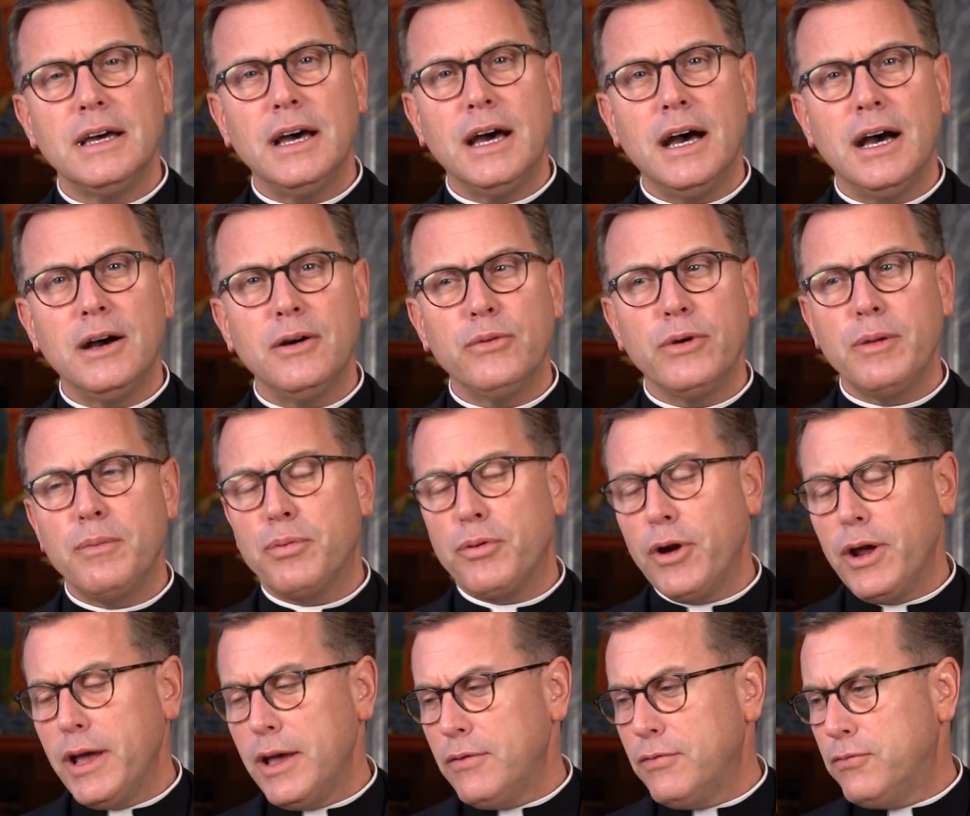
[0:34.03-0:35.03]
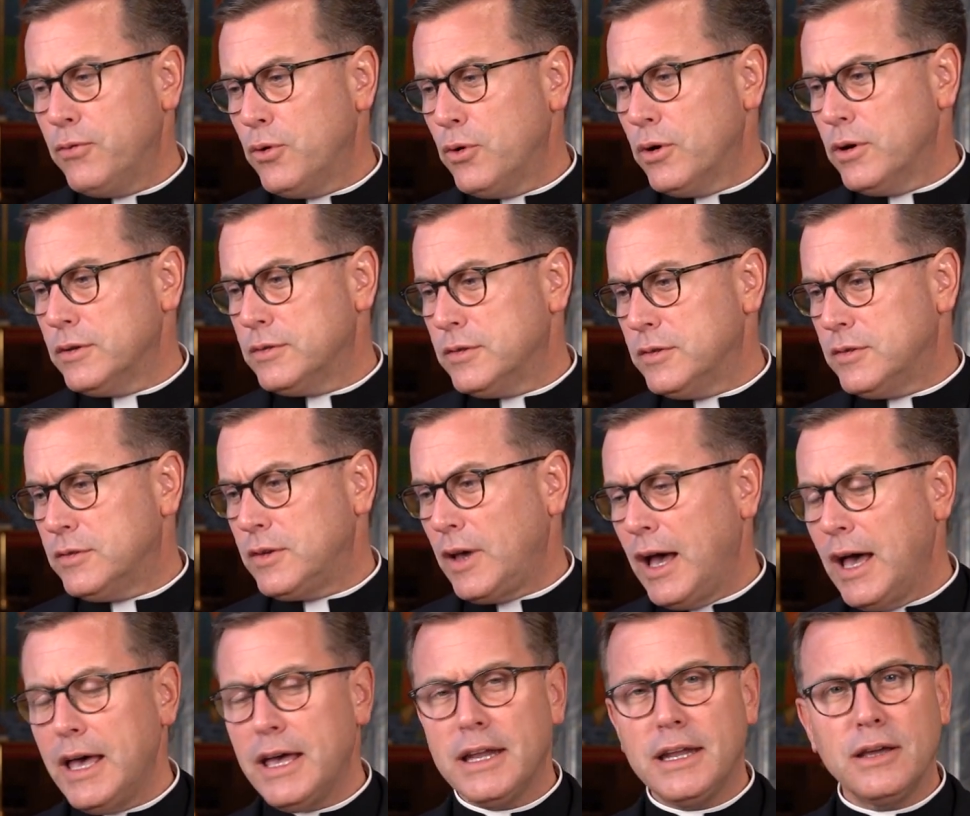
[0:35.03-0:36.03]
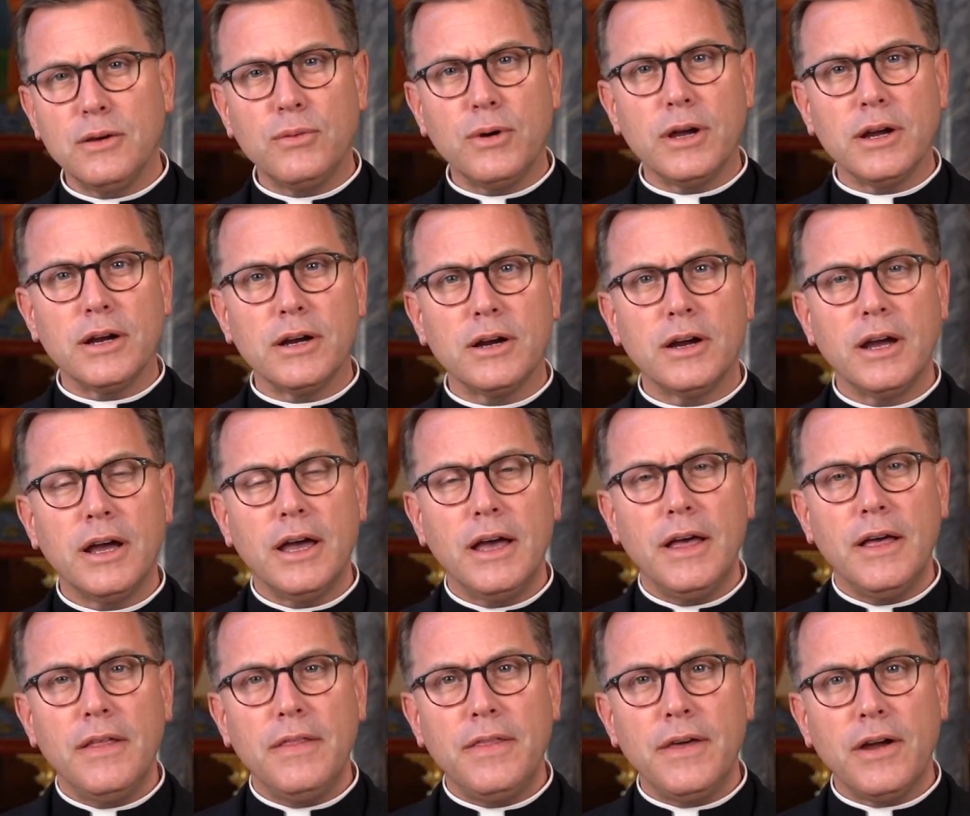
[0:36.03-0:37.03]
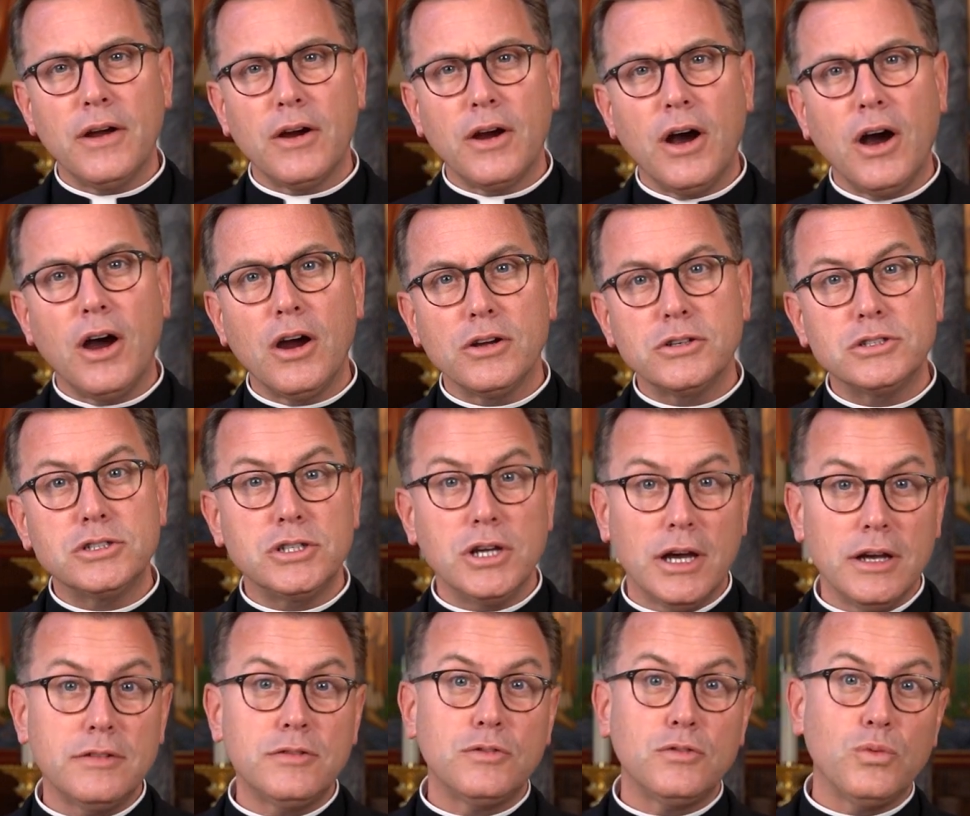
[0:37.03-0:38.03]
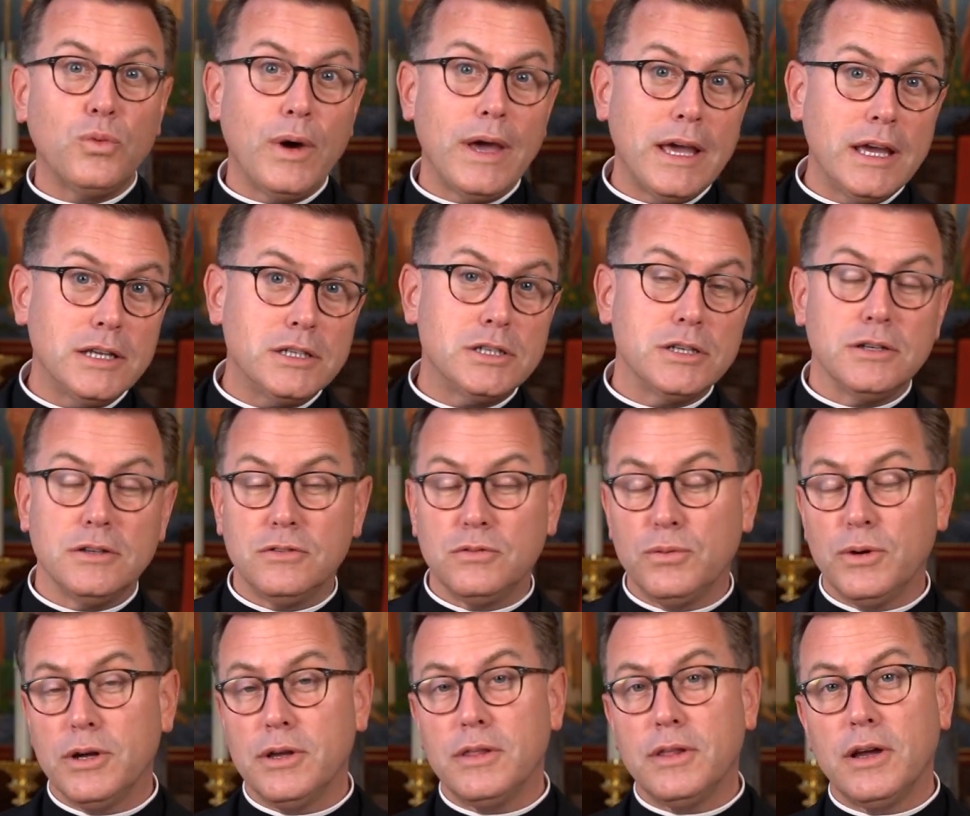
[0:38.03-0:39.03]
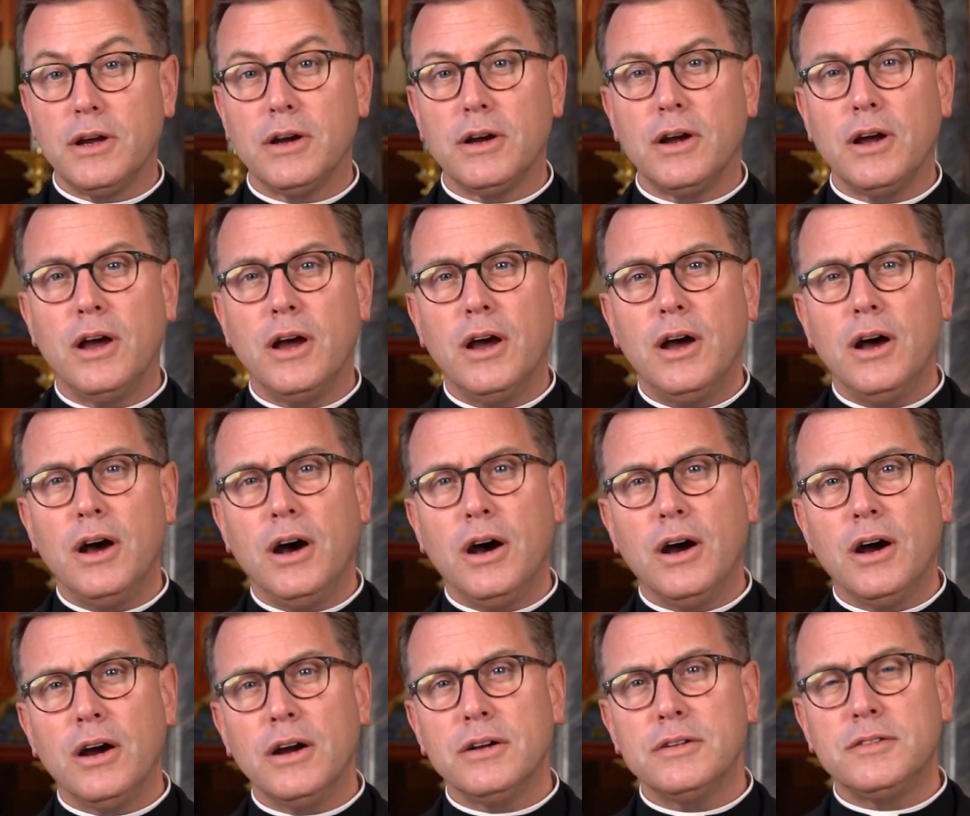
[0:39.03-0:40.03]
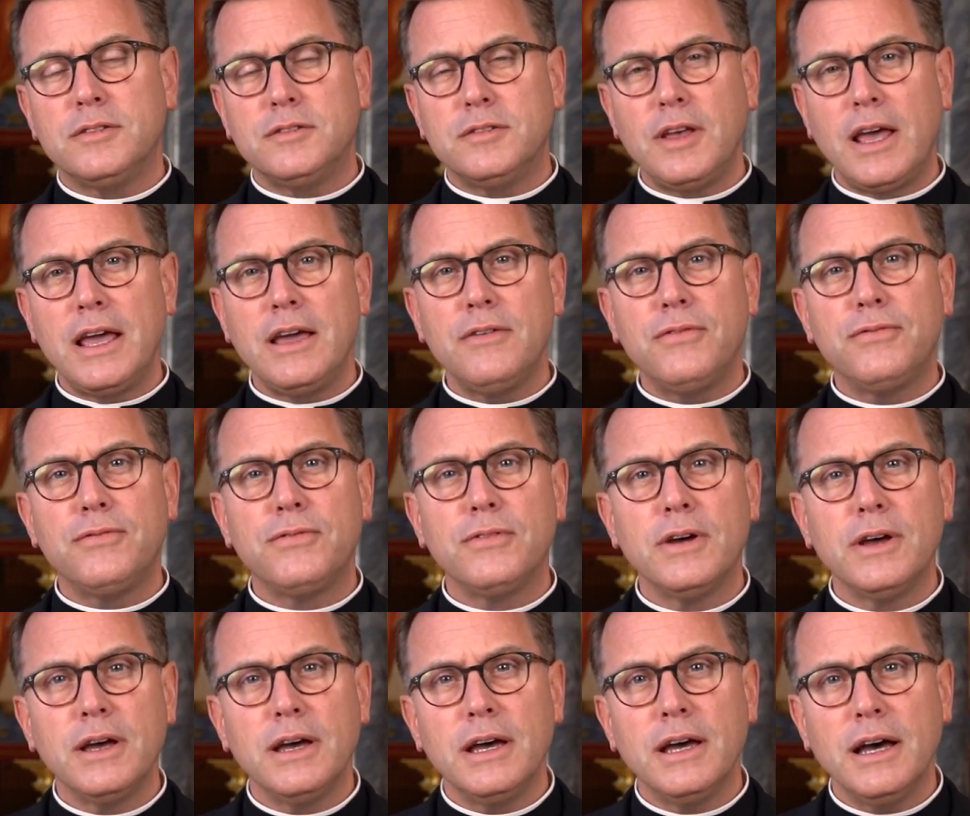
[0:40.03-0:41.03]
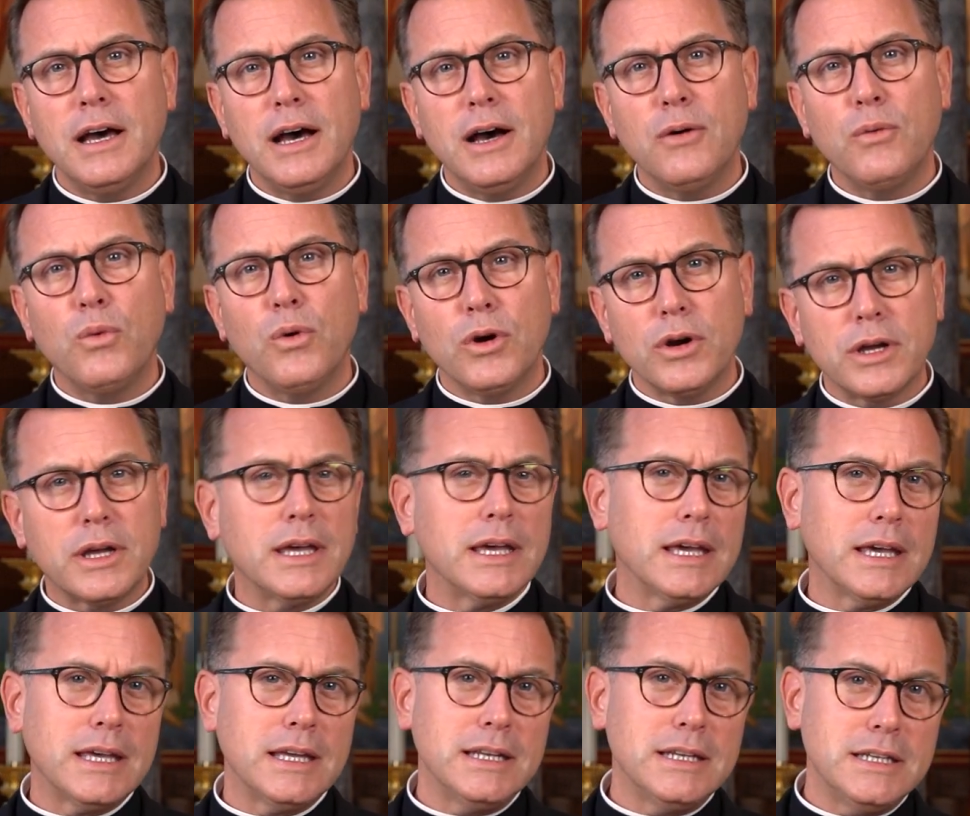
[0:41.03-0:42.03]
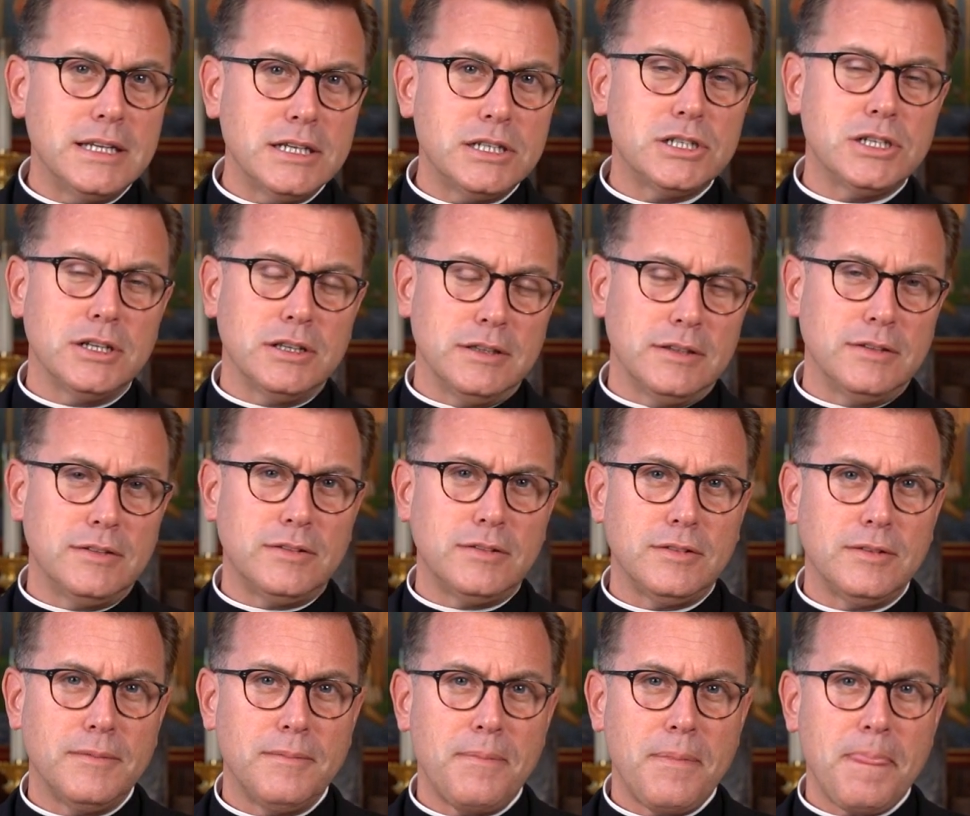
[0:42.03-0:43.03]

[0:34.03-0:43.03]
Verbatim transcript: Uh, we pray for a society where there are just wages, where there are safe uh, working conditions